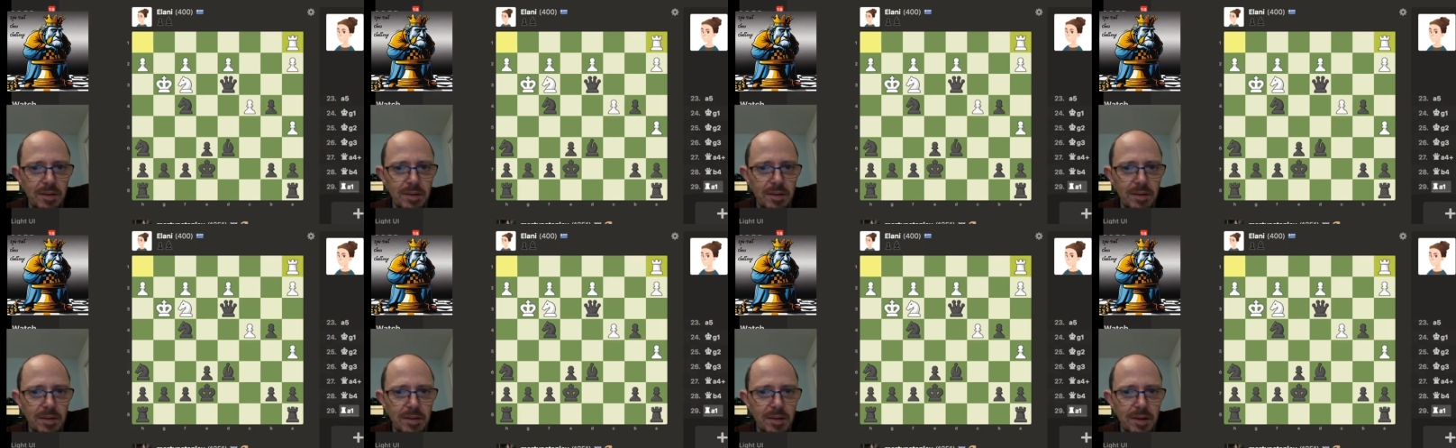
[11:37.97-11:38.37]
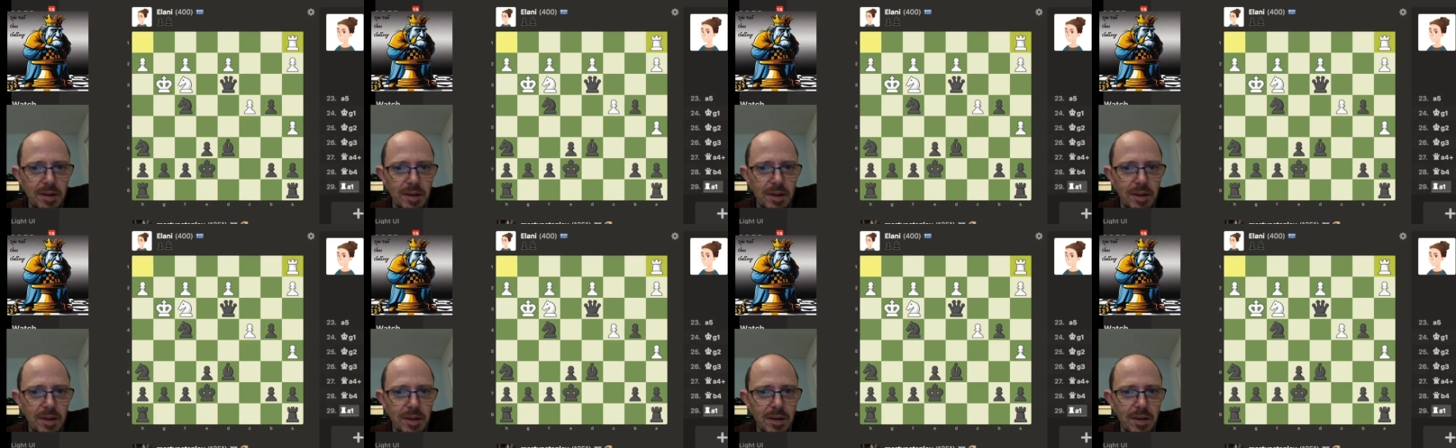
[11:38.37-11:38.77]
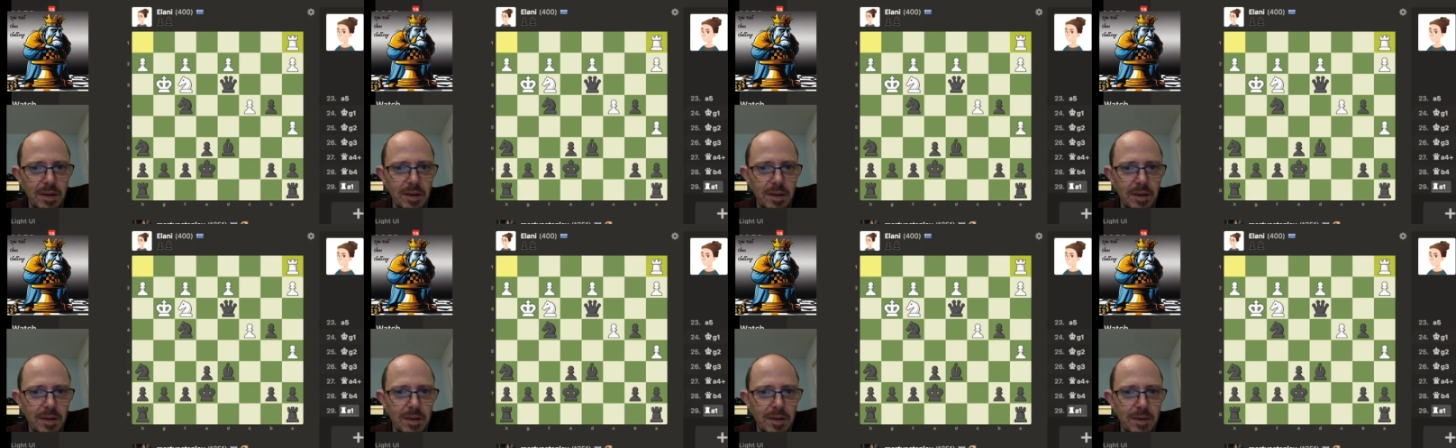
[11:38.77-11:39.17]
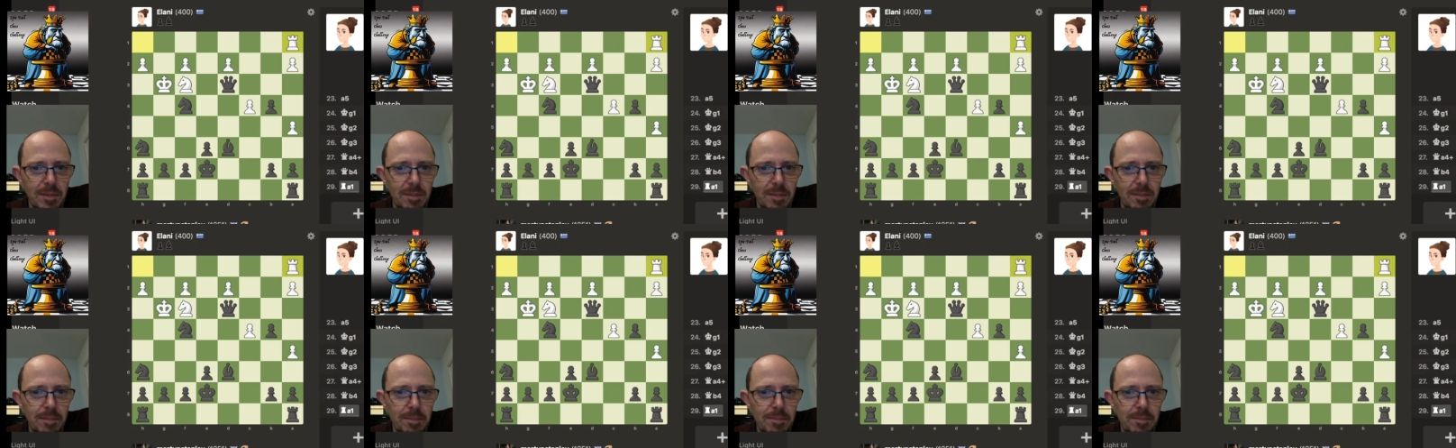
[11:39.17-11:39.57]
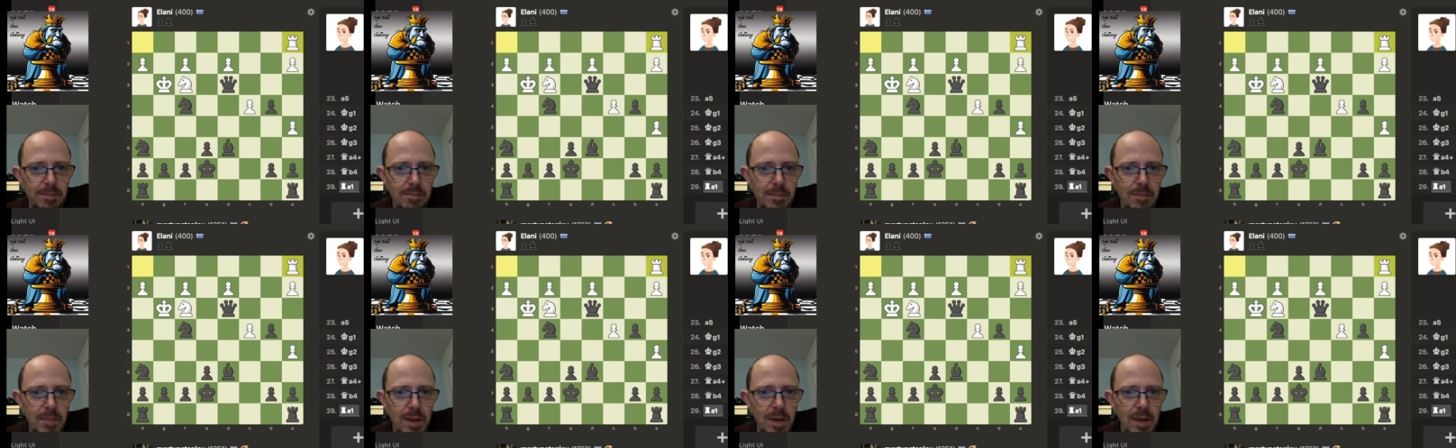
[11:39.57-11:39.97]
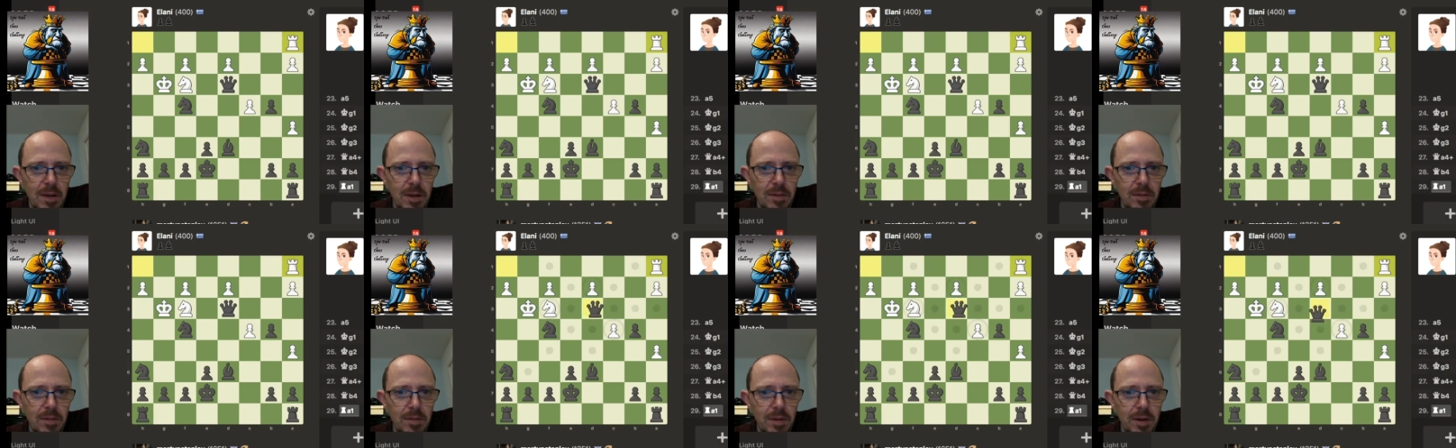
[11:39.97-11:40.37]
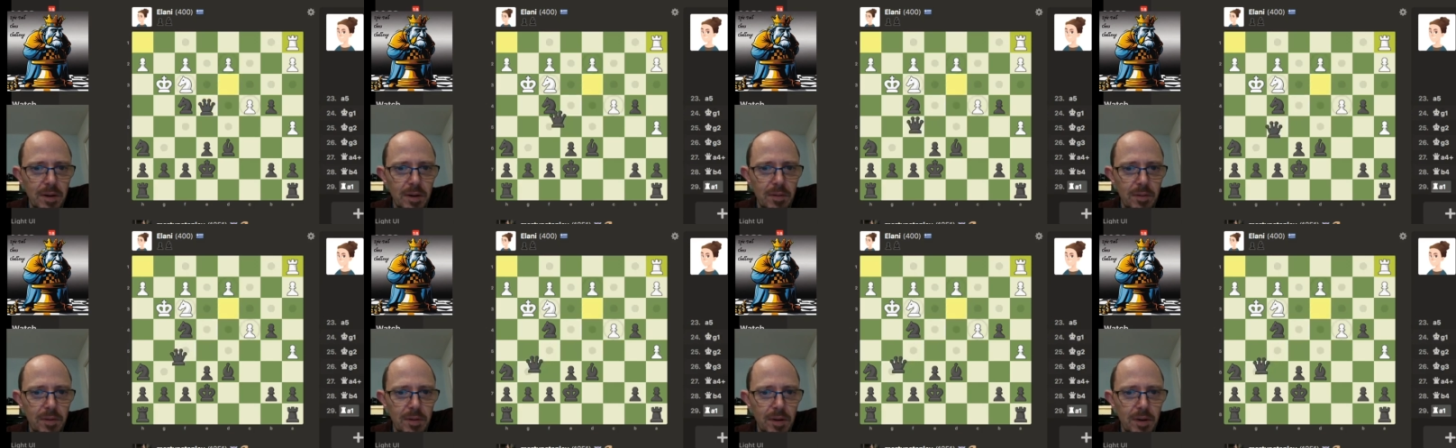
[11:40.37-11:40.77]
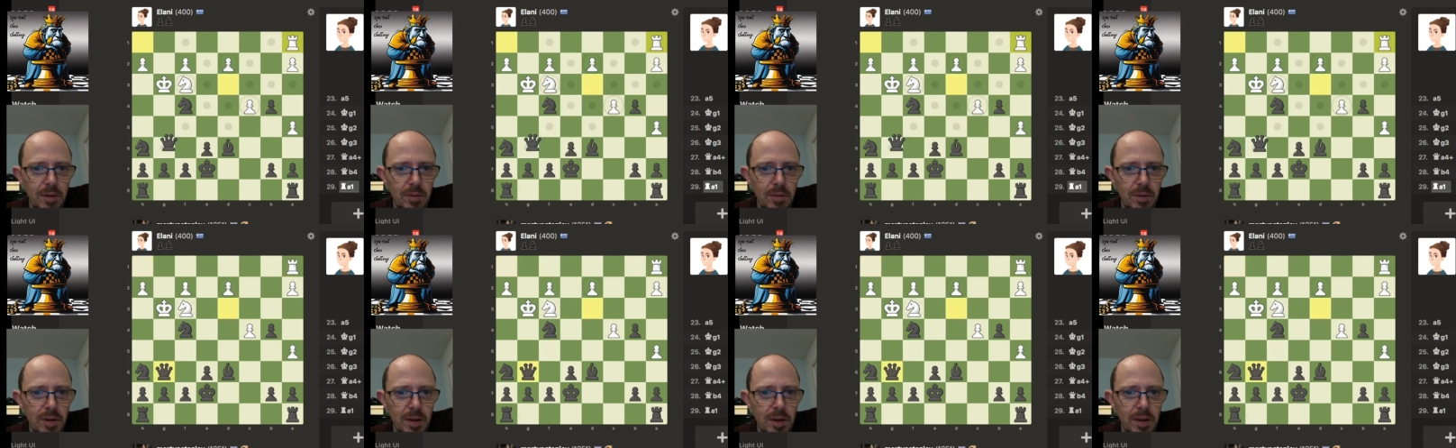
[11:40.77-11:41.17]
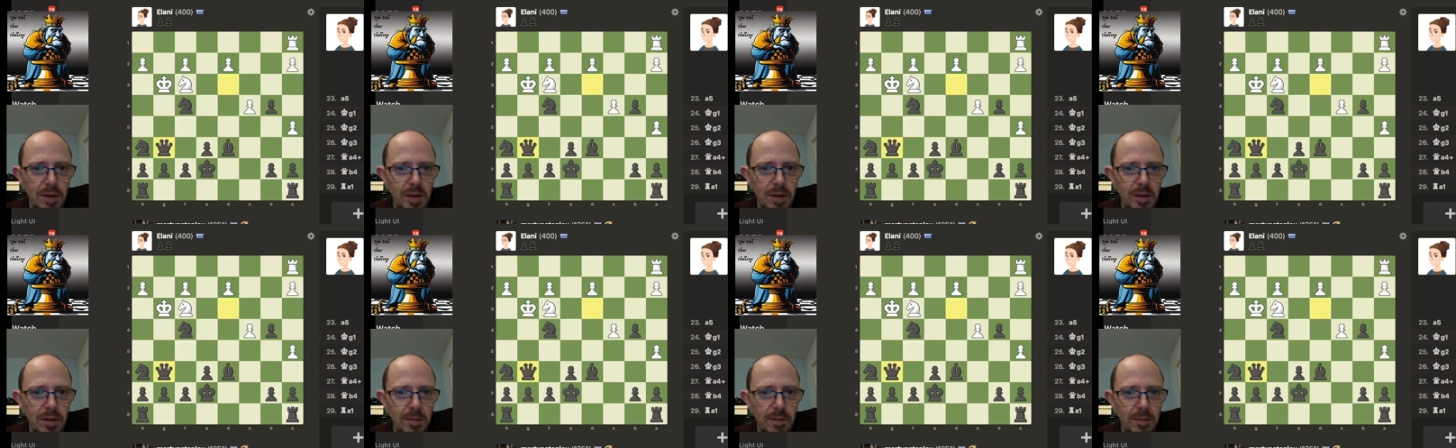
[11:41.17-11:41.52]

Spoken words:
in taking that. So now we'll go here.